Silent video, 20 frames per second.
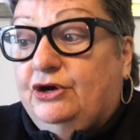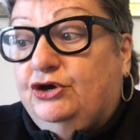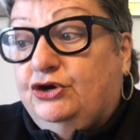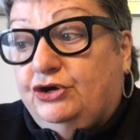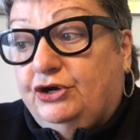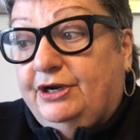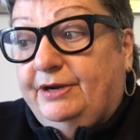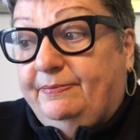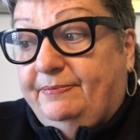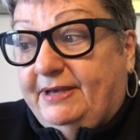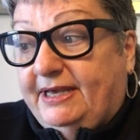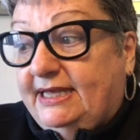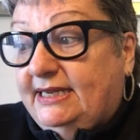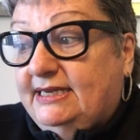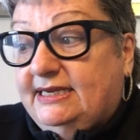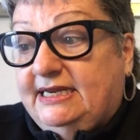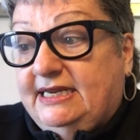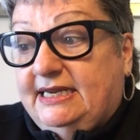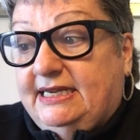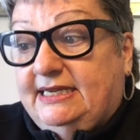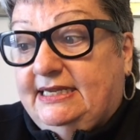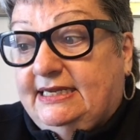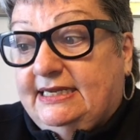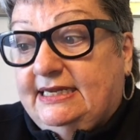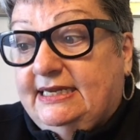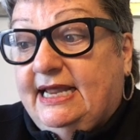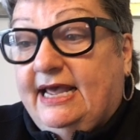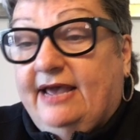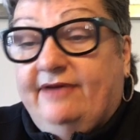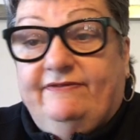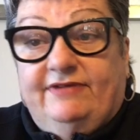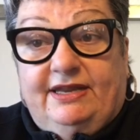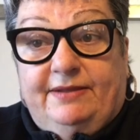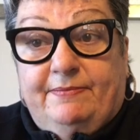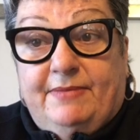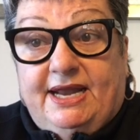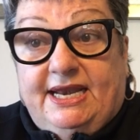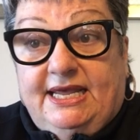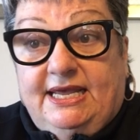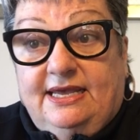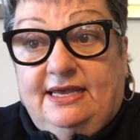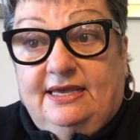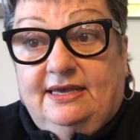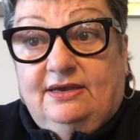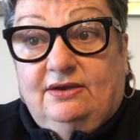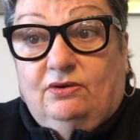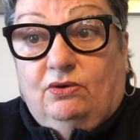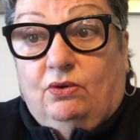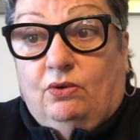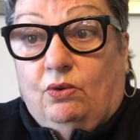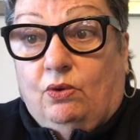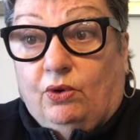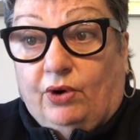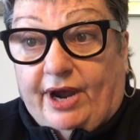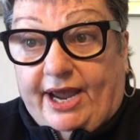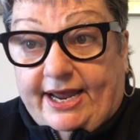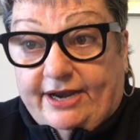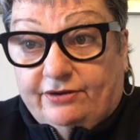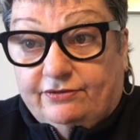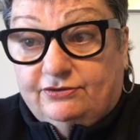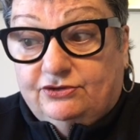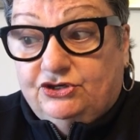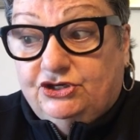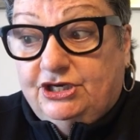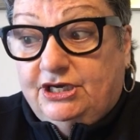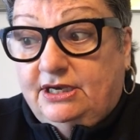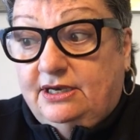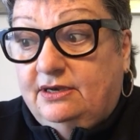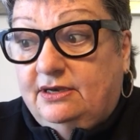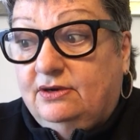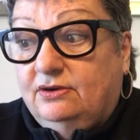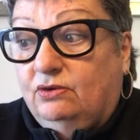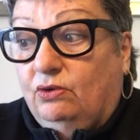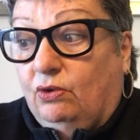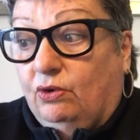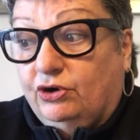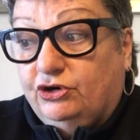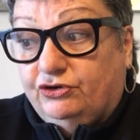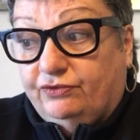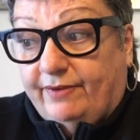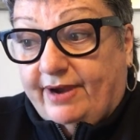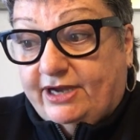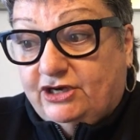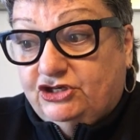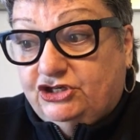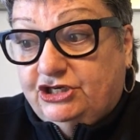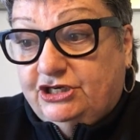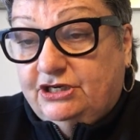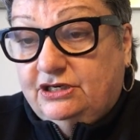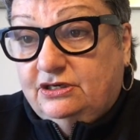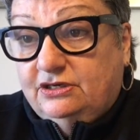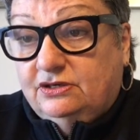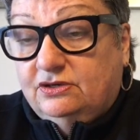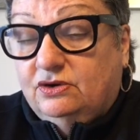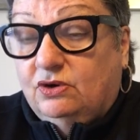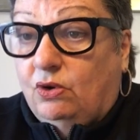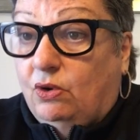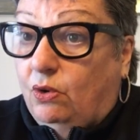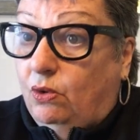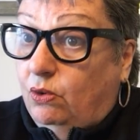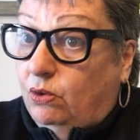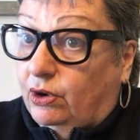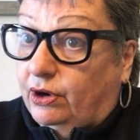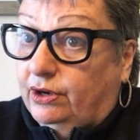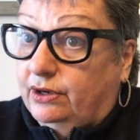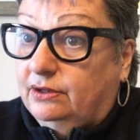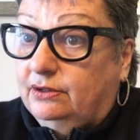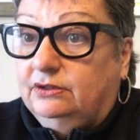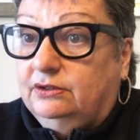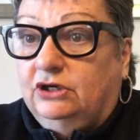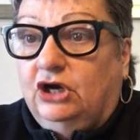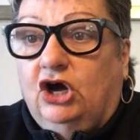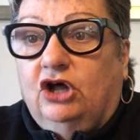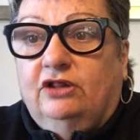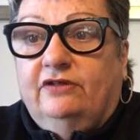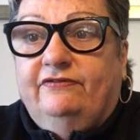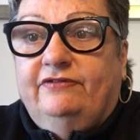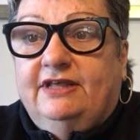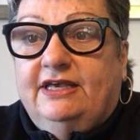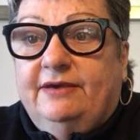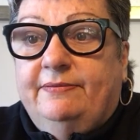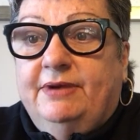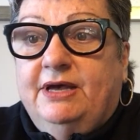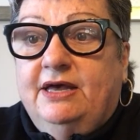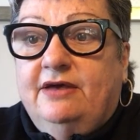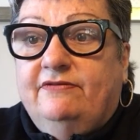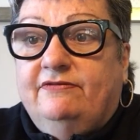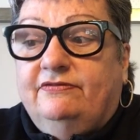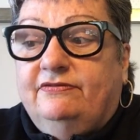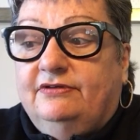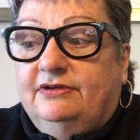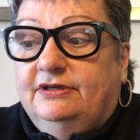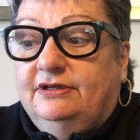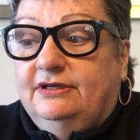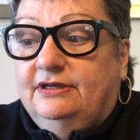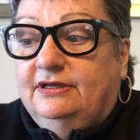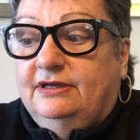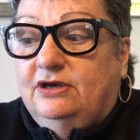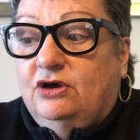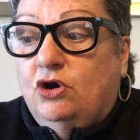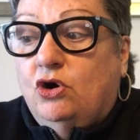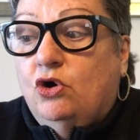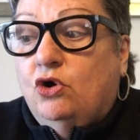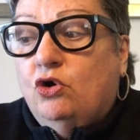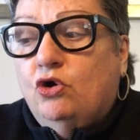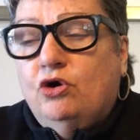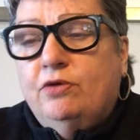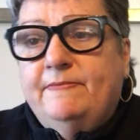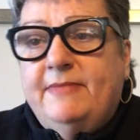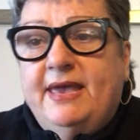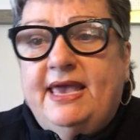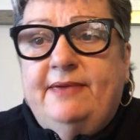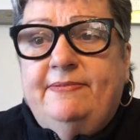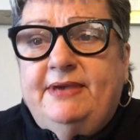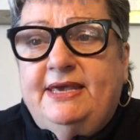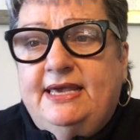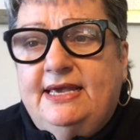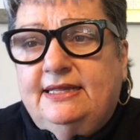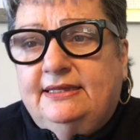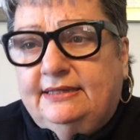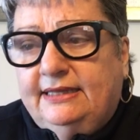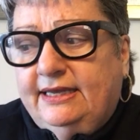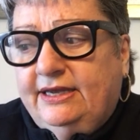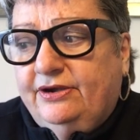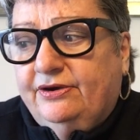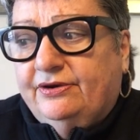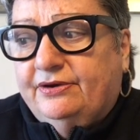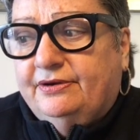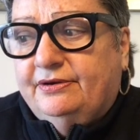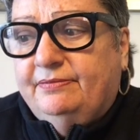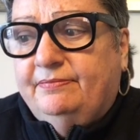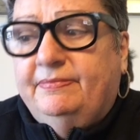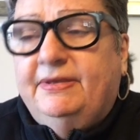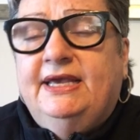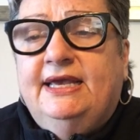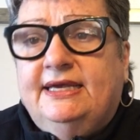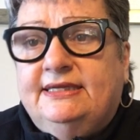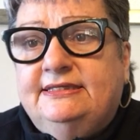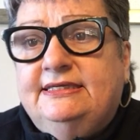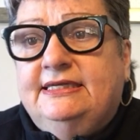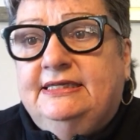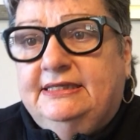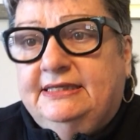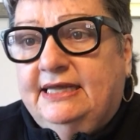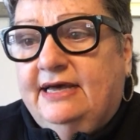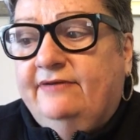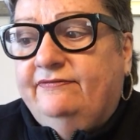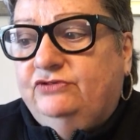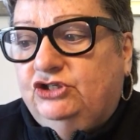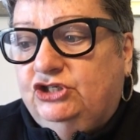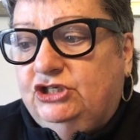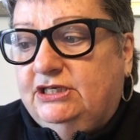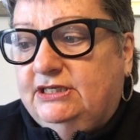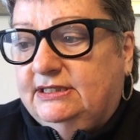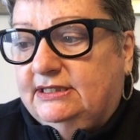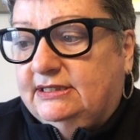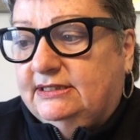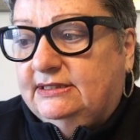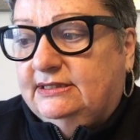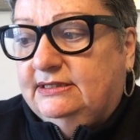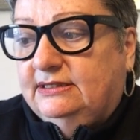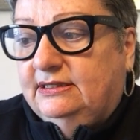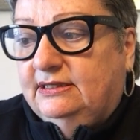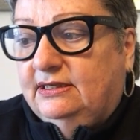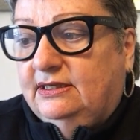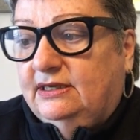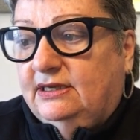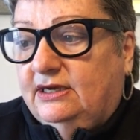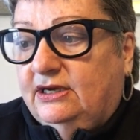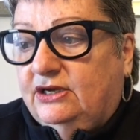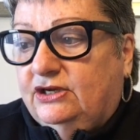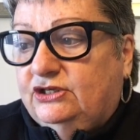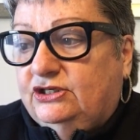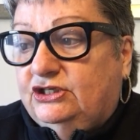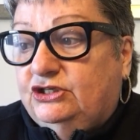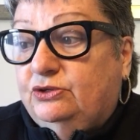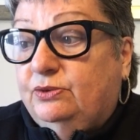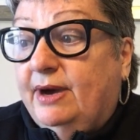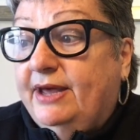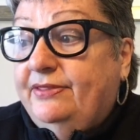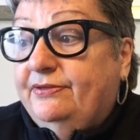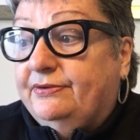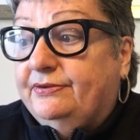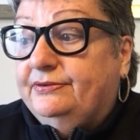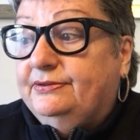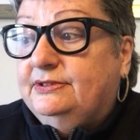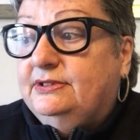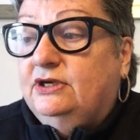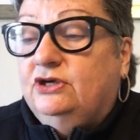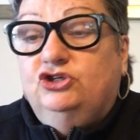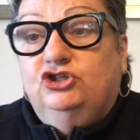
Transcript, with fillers: Could it be that he didn't have any money, or energy, or direction, or all of the above? Or maybe he lingered because he loved Jesus to others,